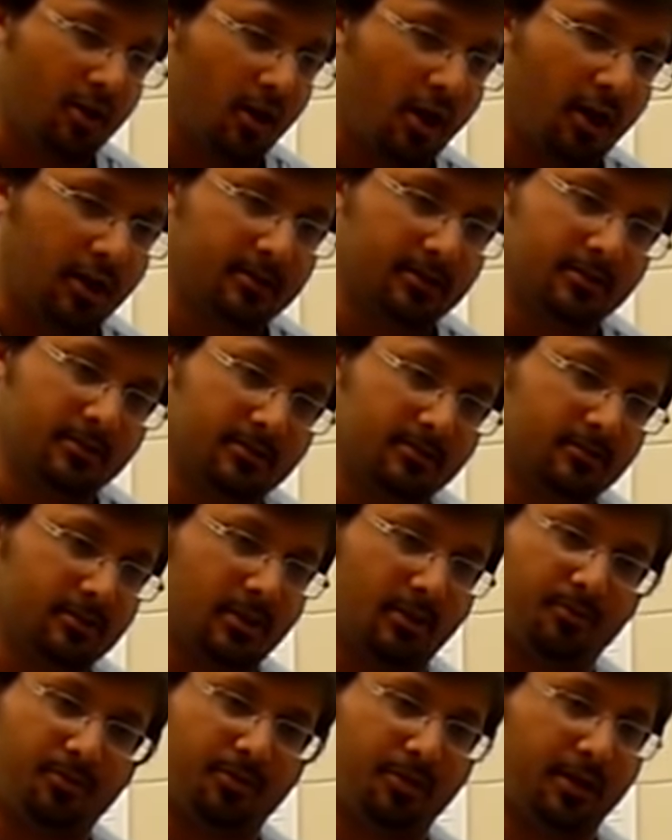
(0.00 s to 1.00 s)
not
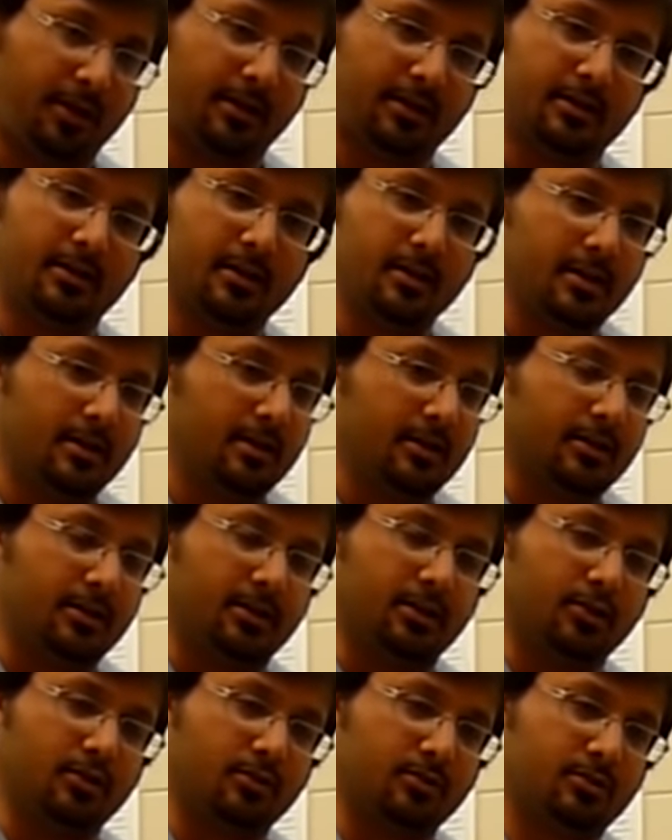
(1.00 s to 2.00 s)
something
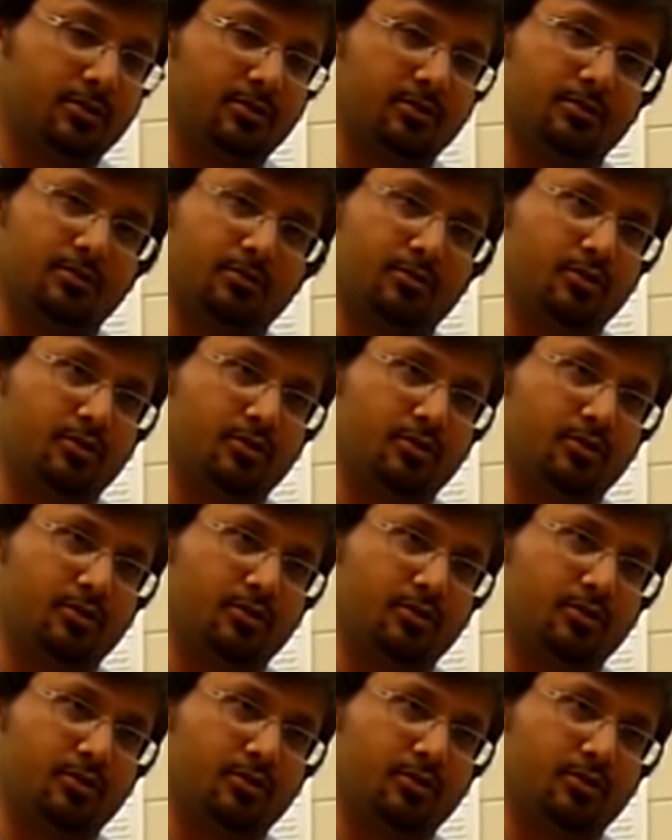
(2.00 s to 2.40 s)
you know, to